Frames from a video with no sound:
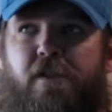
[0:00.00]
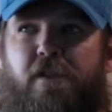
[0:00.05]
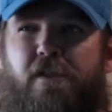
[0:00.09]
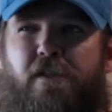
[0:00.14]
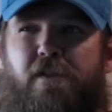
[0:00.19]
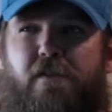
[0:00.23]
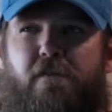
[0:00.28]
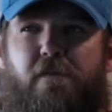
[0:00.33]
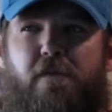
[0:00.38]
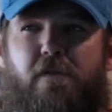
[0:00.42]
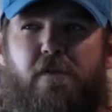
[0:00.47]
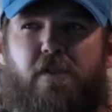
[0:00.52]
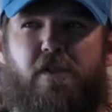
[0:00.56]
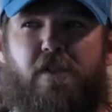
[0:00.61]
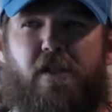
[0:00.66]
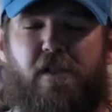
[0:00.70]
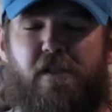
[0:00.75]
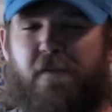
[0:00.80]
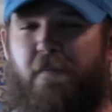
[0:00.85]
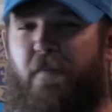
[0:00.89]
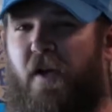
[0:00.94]
is
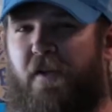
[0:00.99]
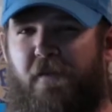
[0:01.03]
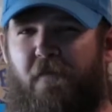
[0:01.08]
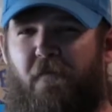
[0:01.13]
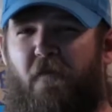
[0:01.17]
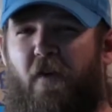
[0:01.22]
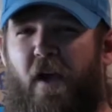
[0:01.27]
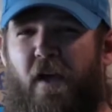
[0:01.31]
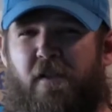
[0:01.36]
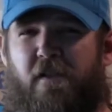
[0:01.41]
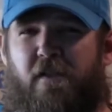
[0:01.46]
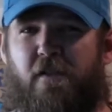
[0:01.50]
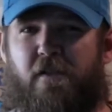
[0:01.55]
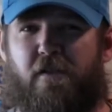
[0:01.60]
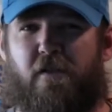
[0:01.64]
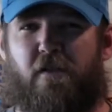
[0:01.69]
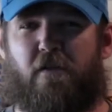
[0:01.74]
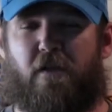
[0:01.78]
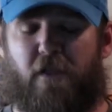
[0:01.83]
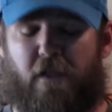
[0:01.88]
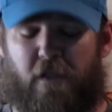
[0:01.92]
just about the
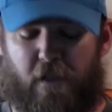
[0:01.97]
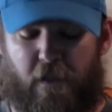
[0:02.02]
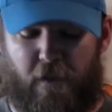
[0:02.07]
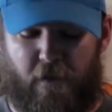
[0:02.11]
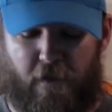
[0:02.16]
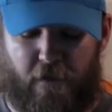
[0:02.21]
fastest you can get